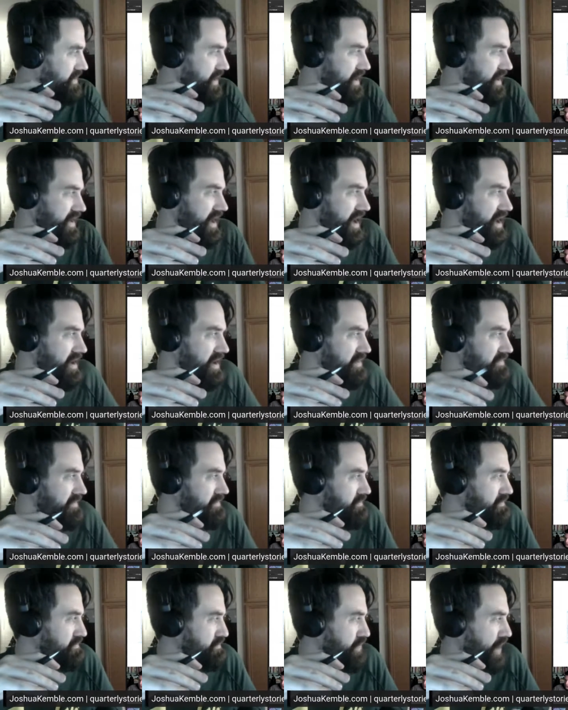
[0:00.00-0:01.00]

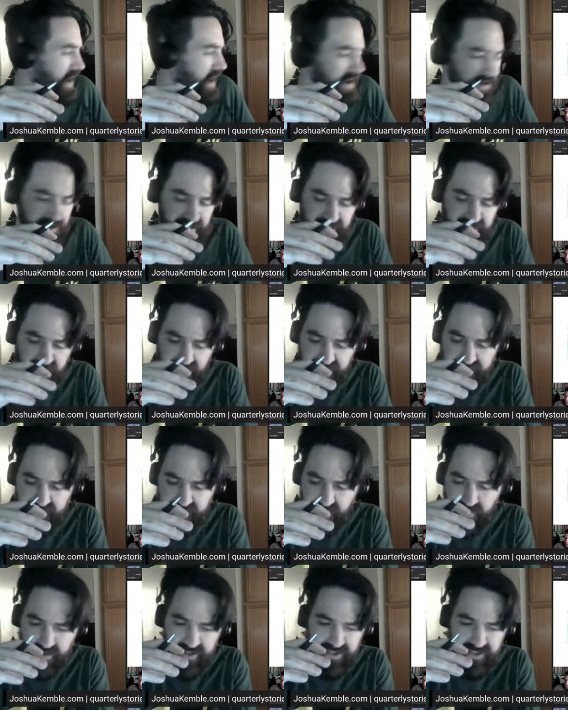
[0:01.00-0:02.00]
Prior to that,
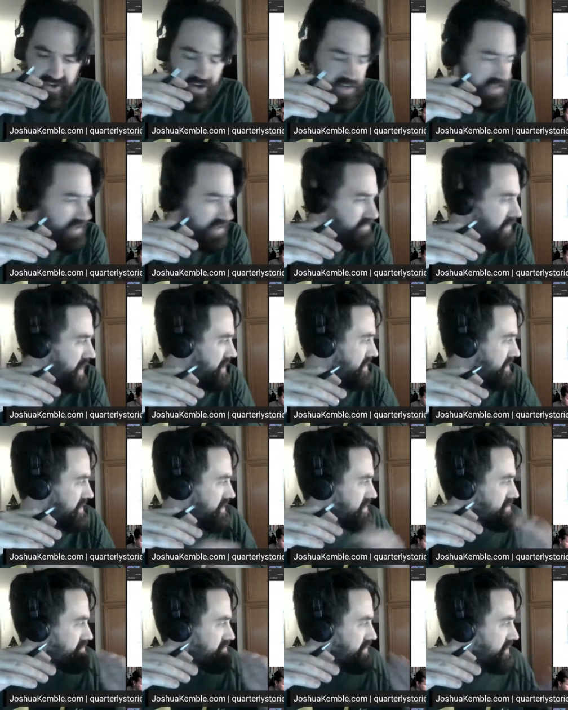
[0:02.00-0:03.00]
they were starting to make
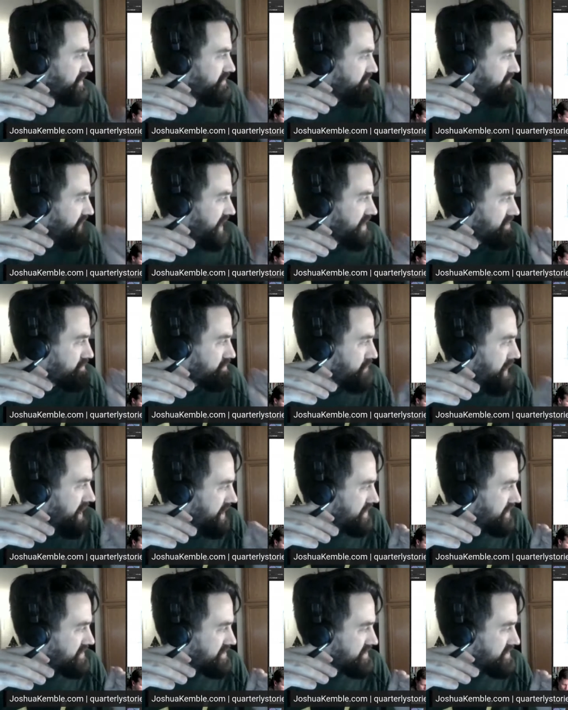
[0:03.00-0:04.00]
things really fast
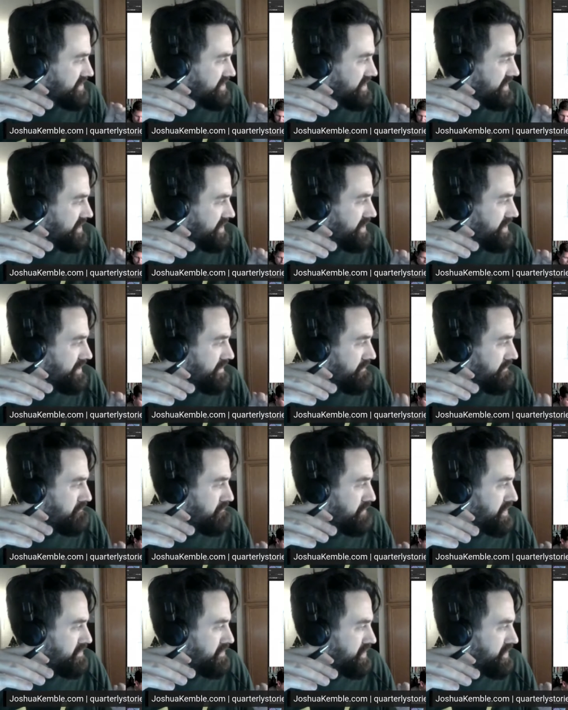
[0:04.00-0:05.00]
paced.
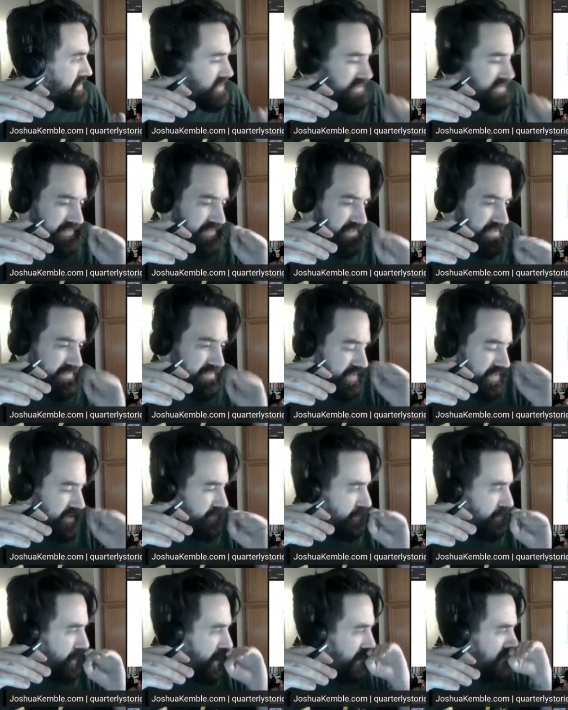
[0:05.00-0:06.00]
But what
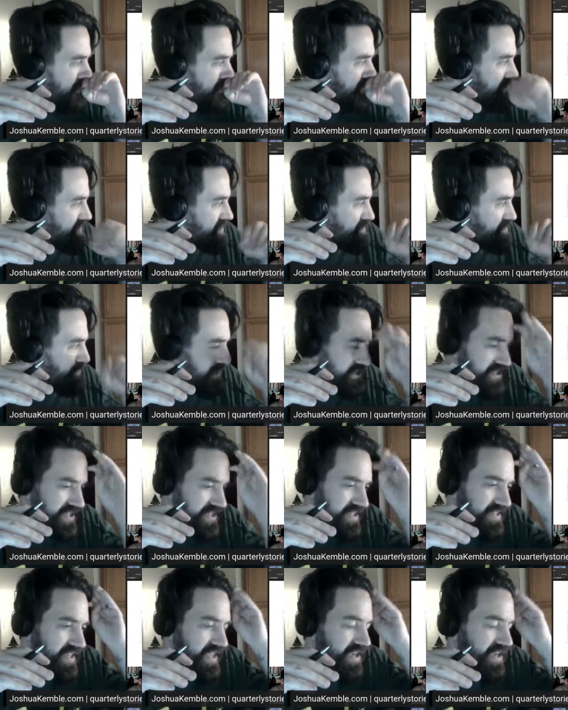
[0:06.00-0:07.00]
the problem was,
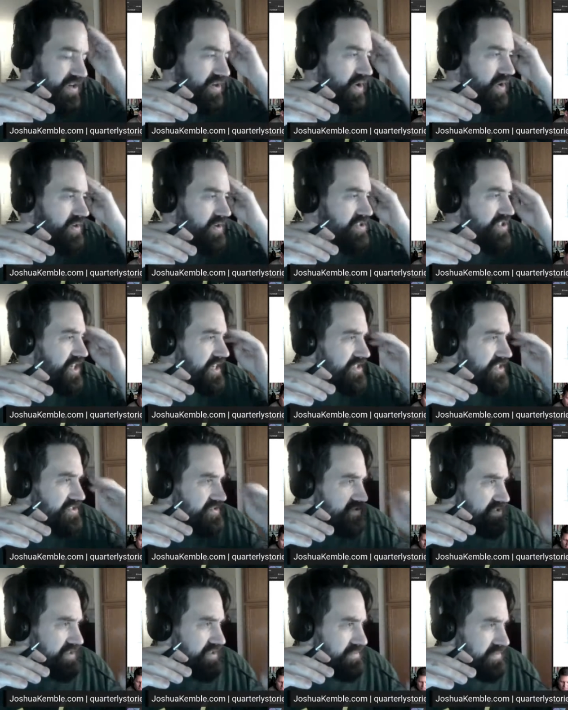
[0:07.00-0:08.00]
especially in like a car
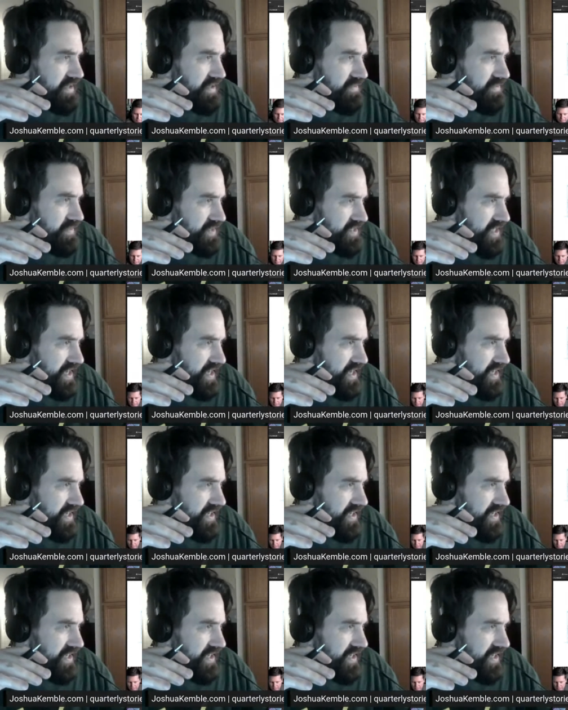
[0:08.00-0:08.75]
chase or something, was like